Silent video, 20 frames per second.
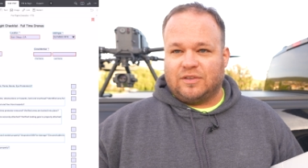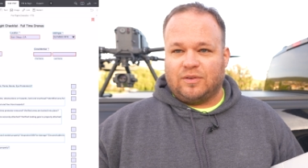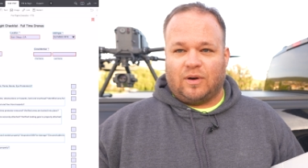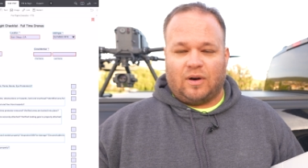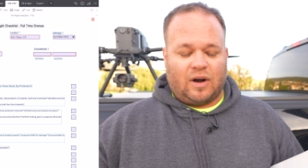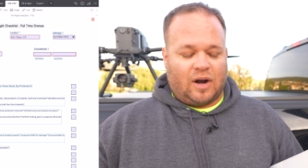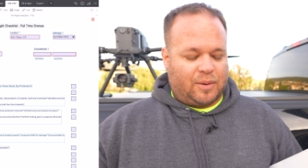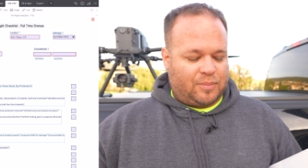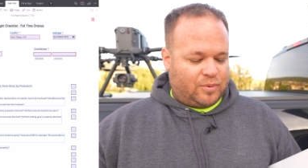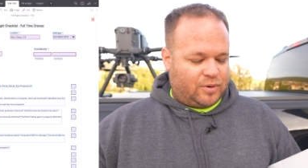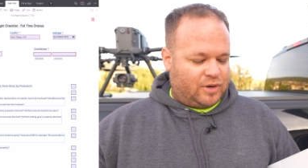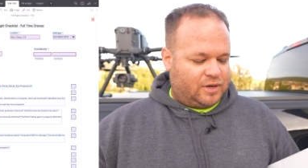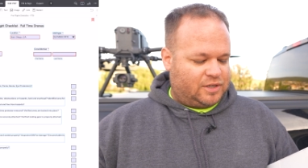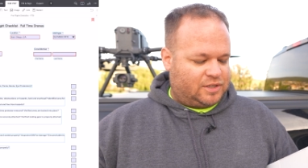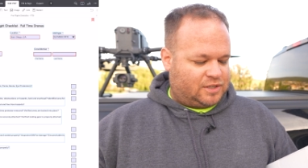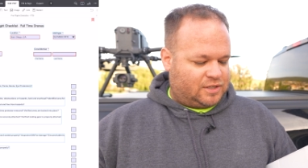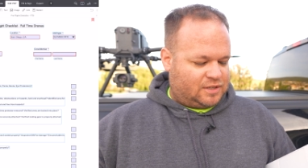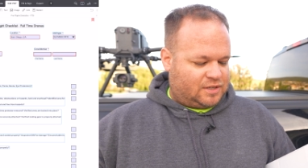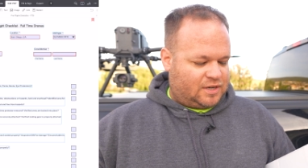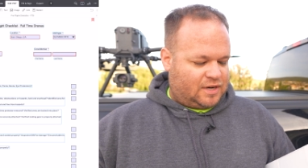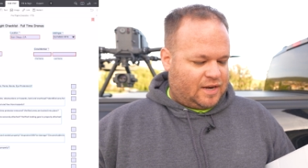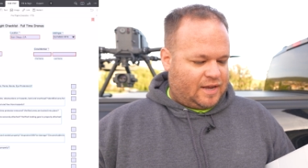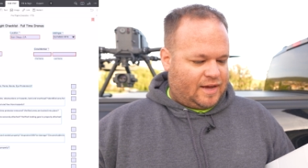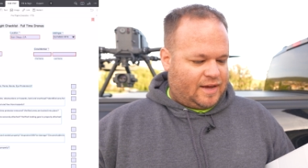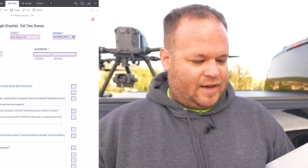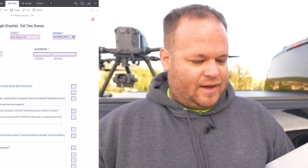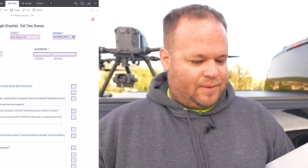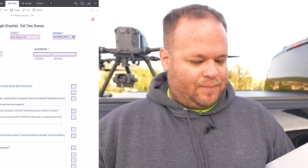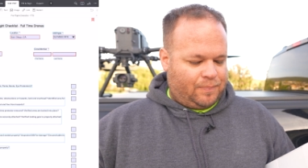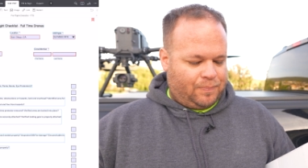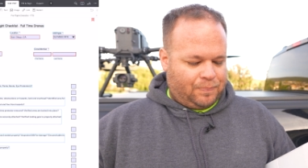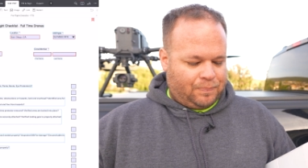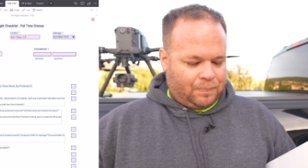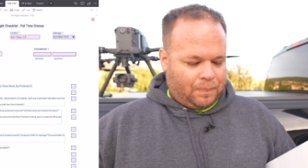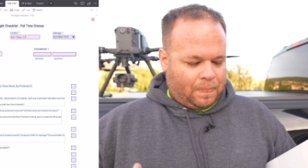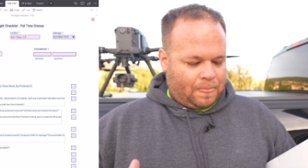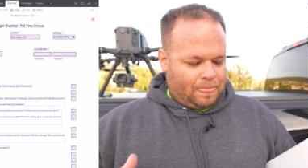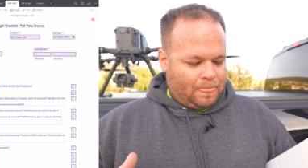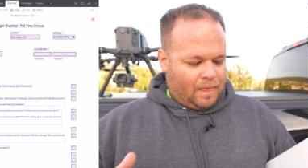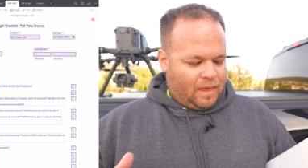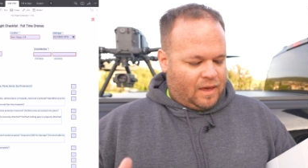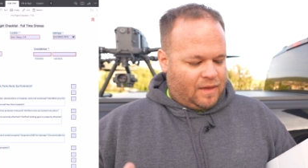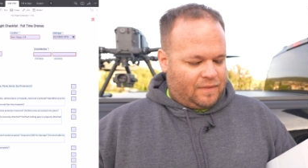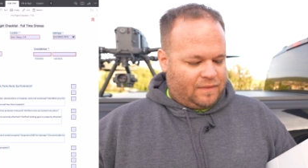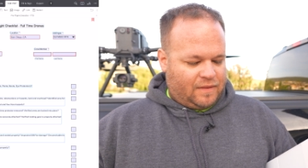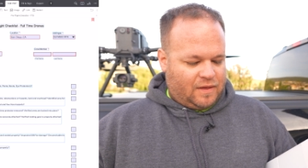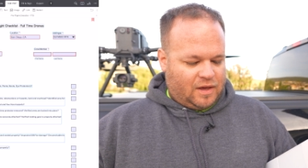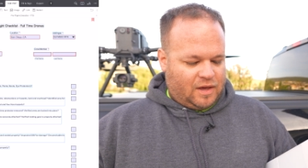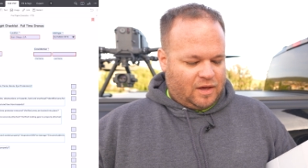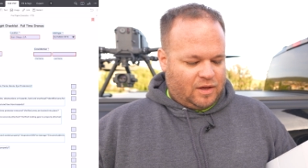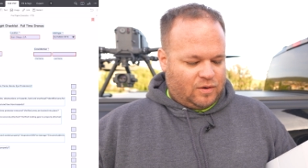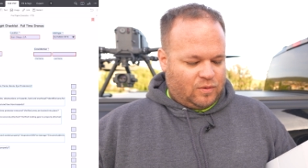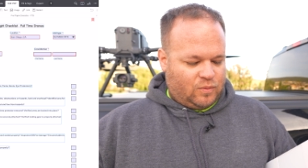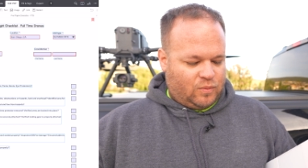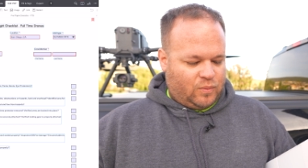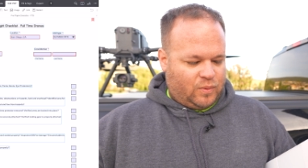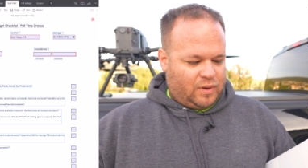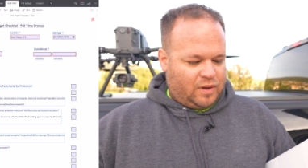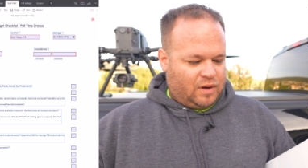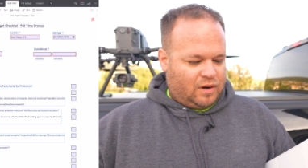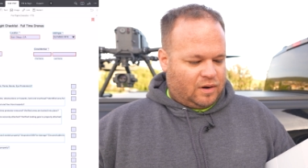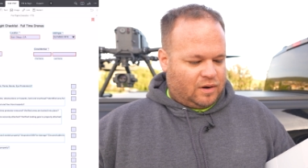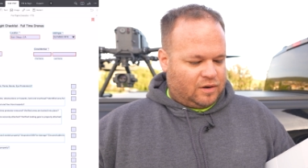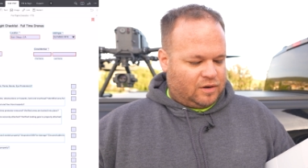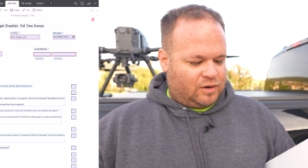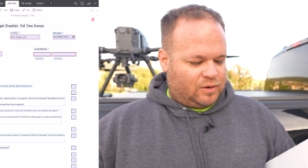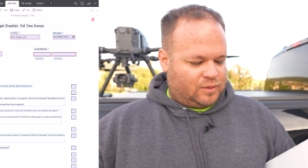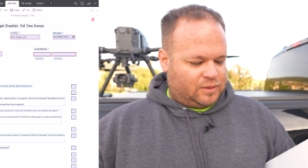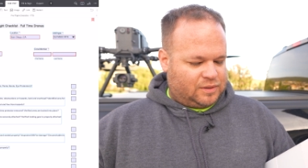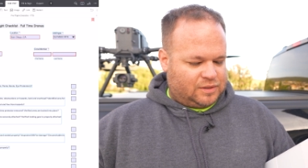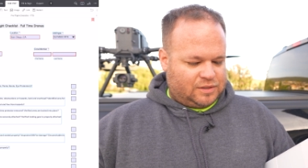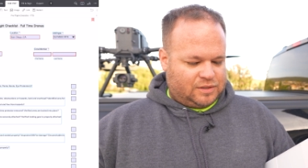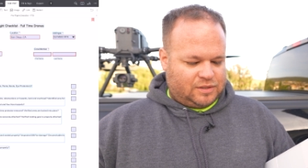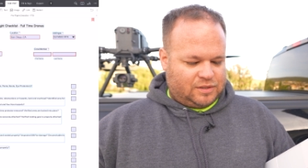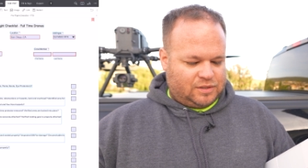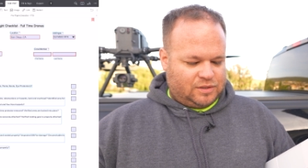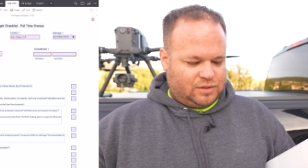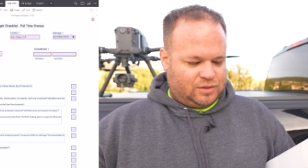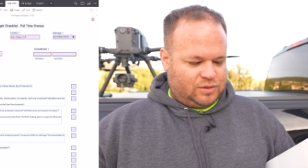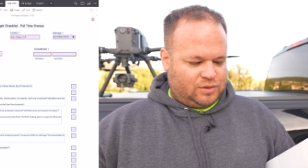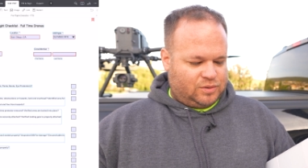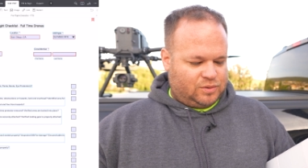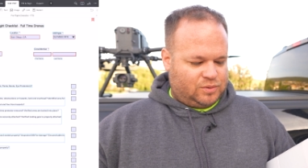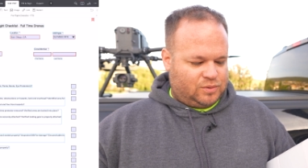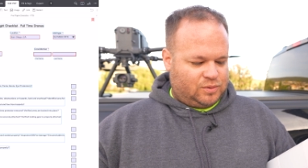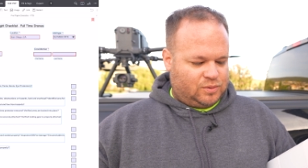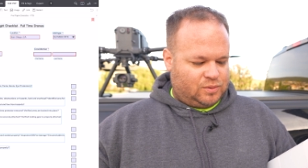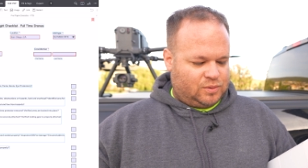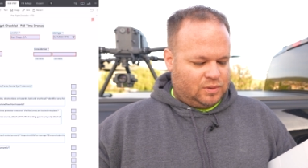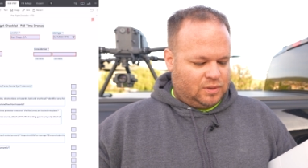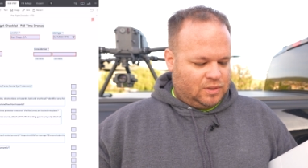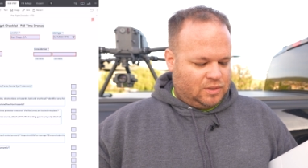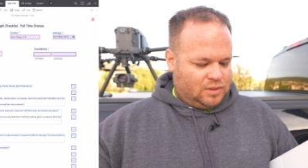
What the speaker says: to our operation today. And then we are going to